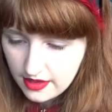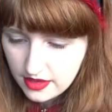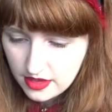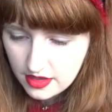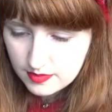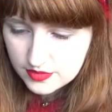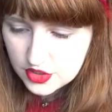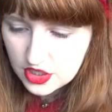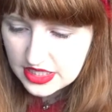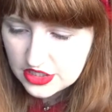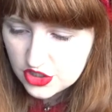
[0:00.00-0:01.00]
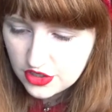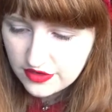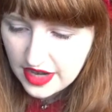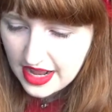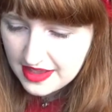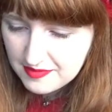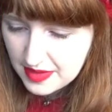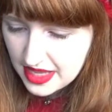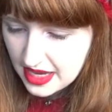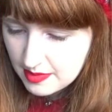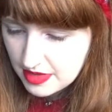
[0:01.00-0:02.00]
Jawline jewelry. I have my
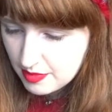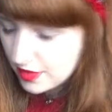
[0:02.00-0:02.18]
enemy